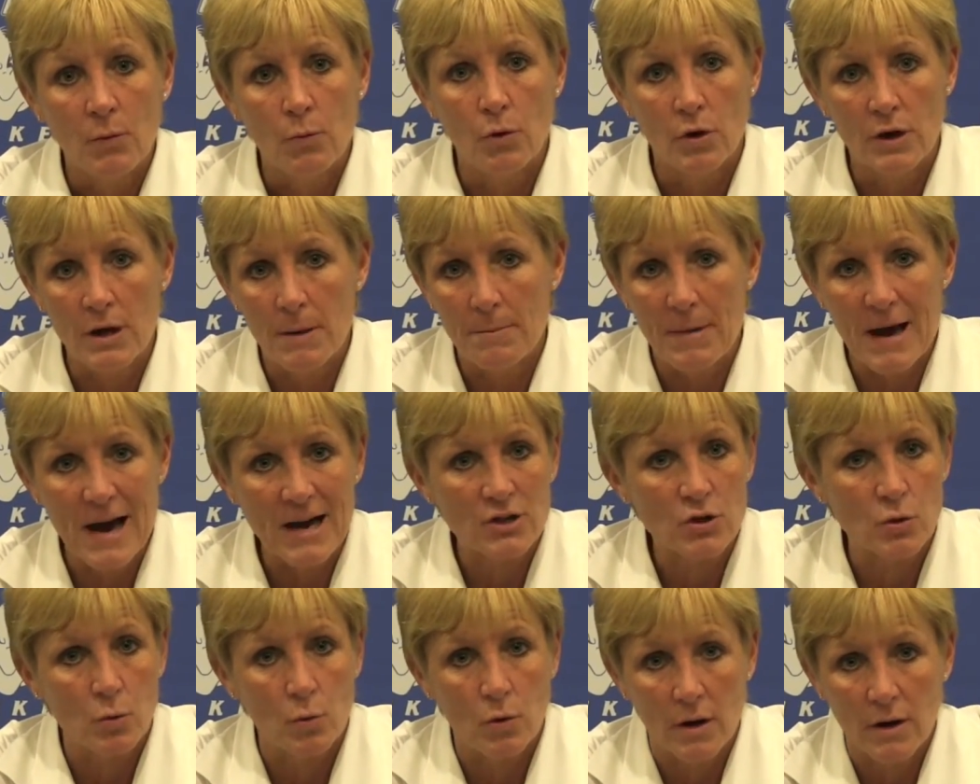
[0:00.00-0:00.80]
we'll get
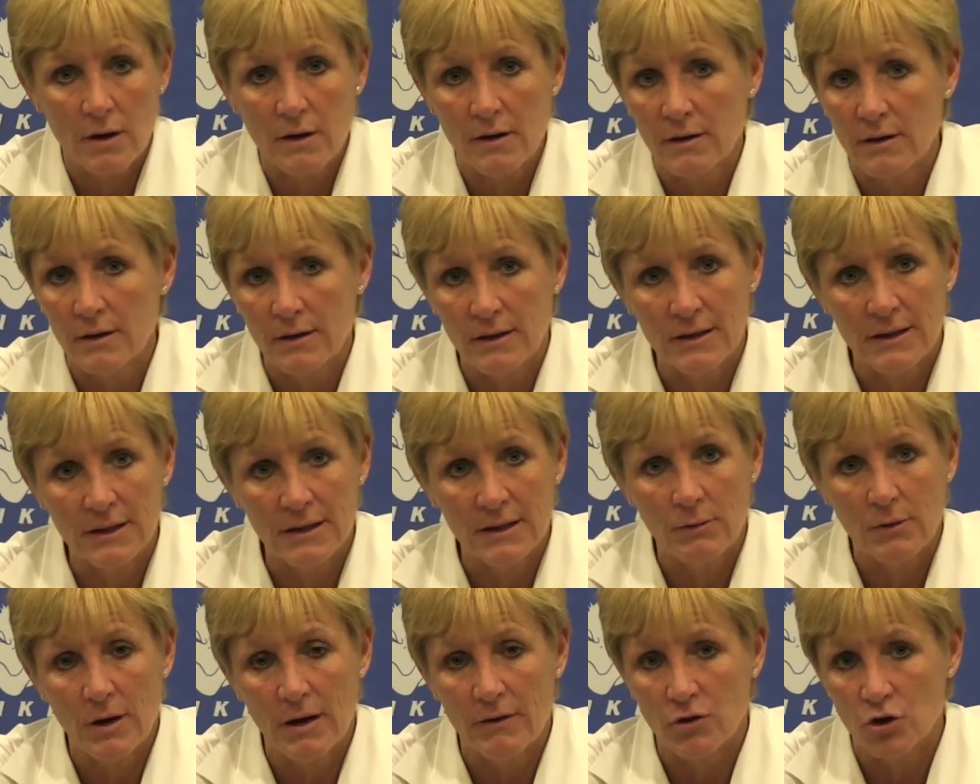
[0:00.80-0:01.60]
back to work.
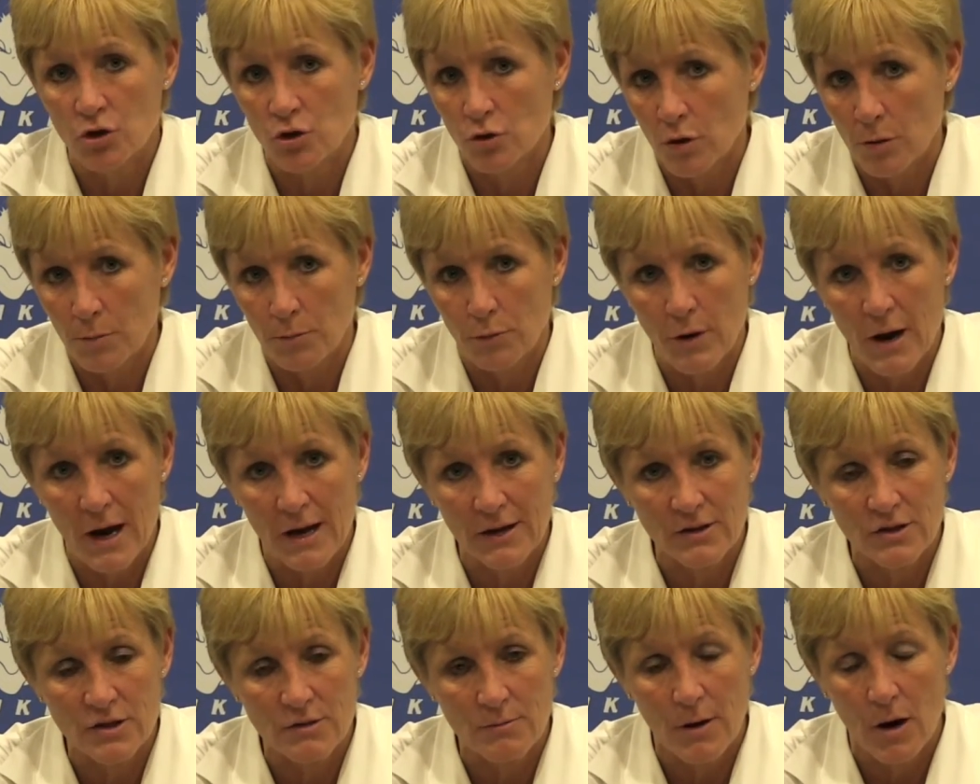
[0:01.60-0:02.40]
We'll have a short
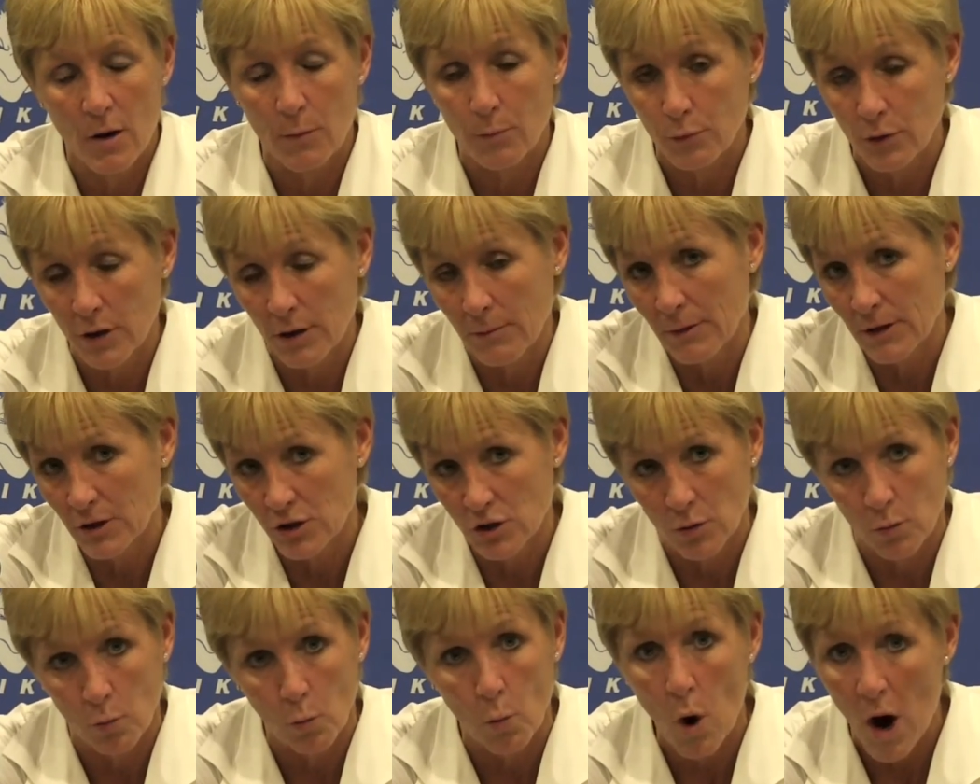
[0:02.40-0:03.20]
practice tomorrow, pretty
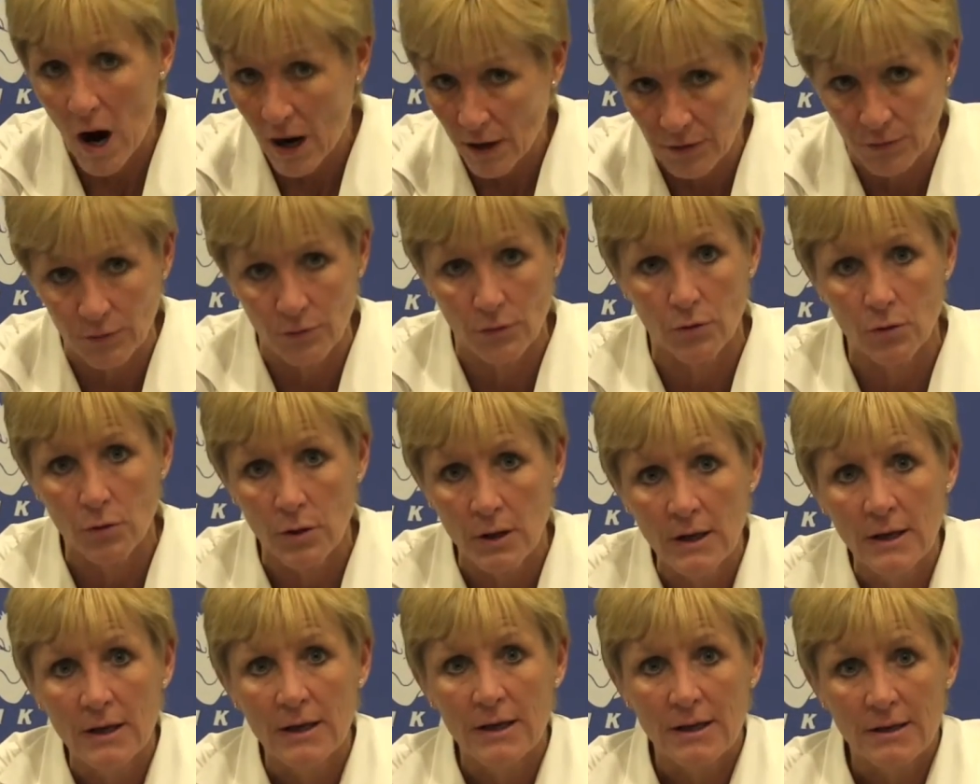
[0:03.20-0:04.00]
much a
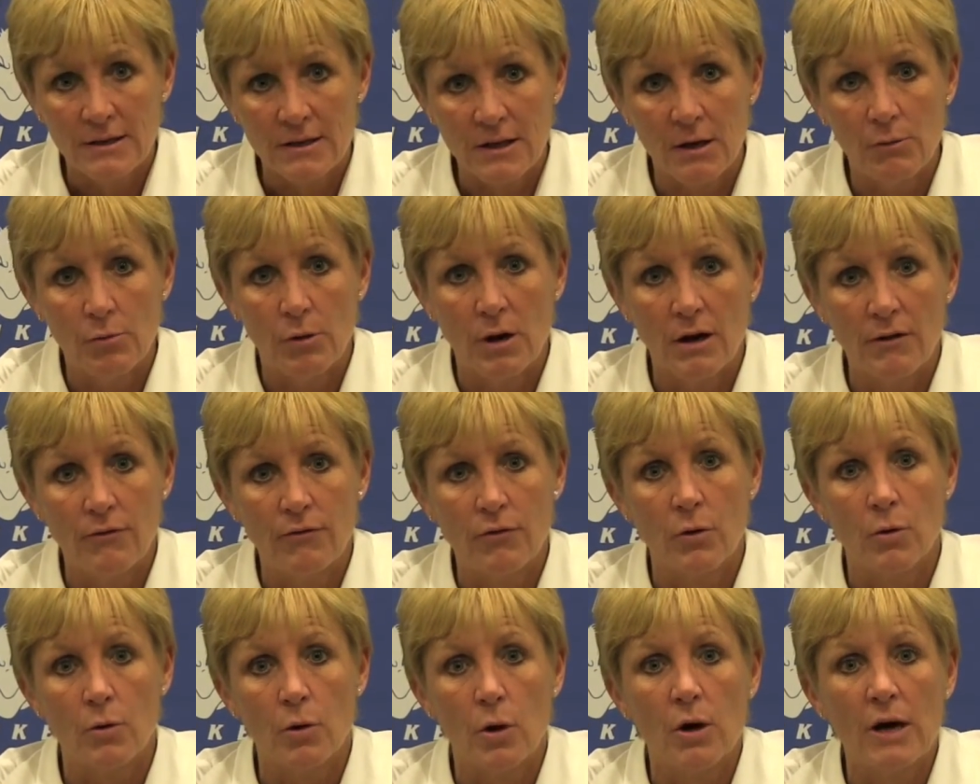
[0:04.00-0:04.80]
walkthrough to get ready
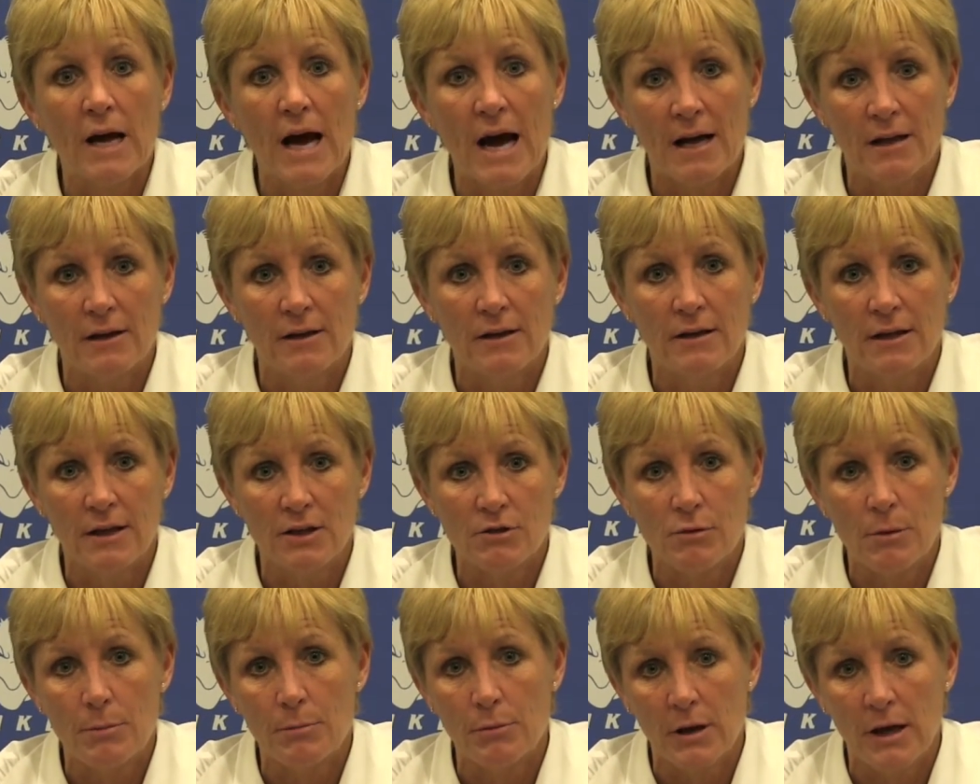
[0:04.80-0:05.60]
for Rhode Island
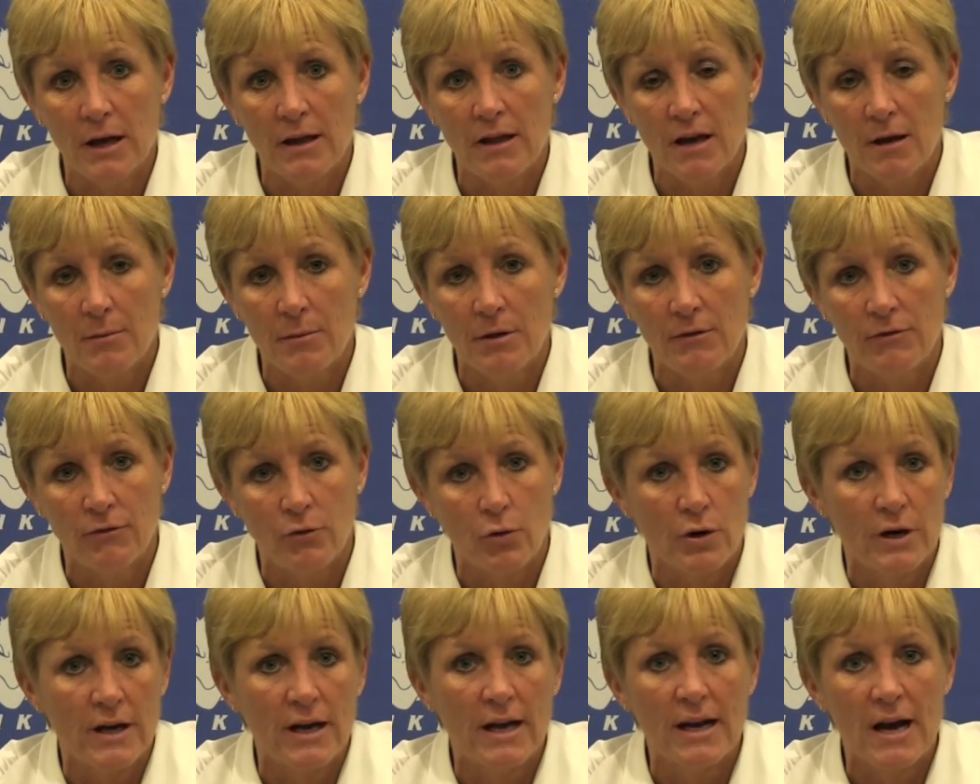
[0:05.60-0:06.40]
as we play them in
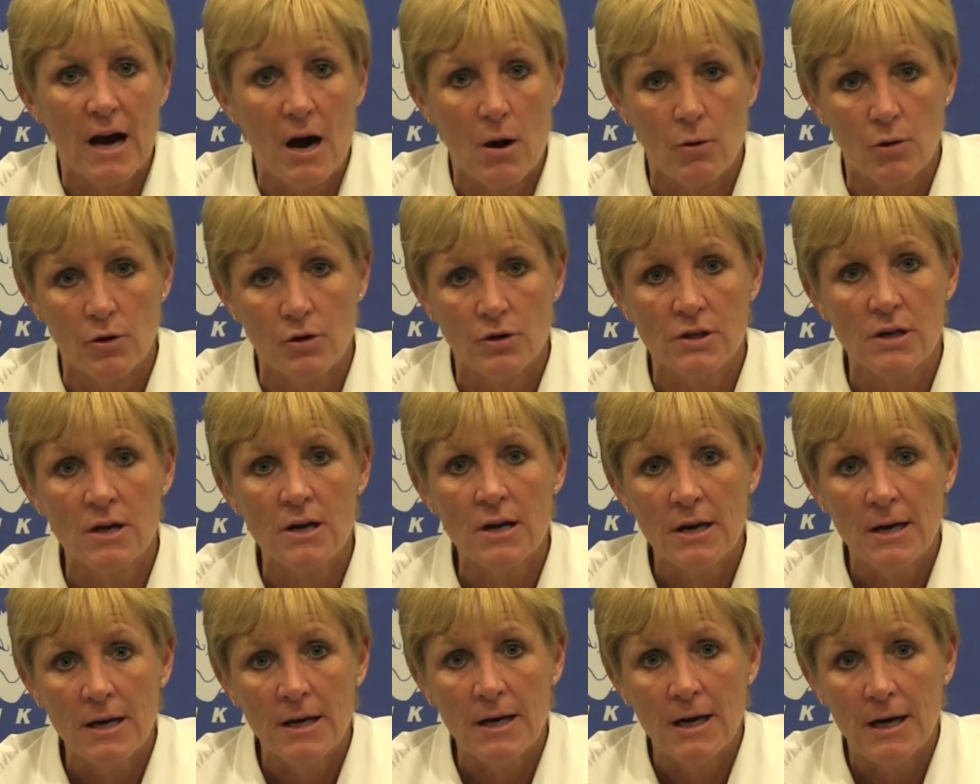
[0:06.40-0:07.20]
48 hours